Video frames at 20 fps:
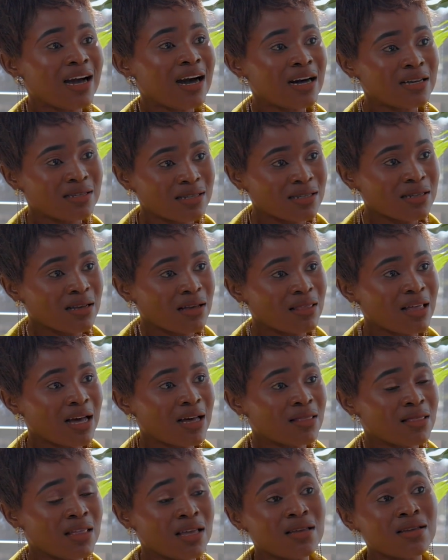are seeing
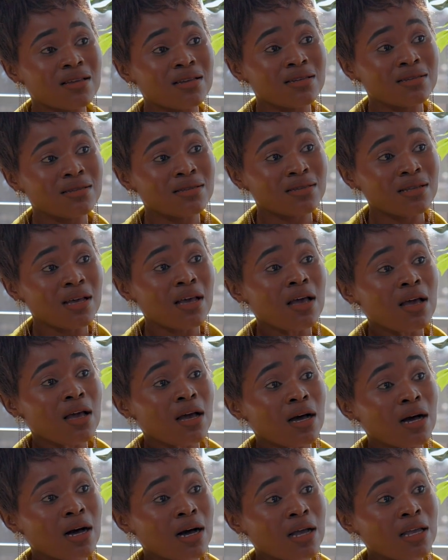that there is
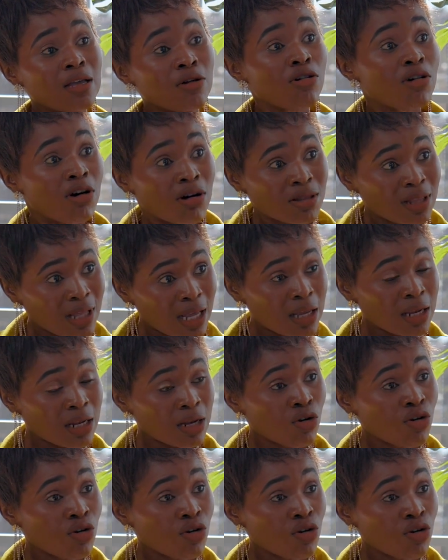an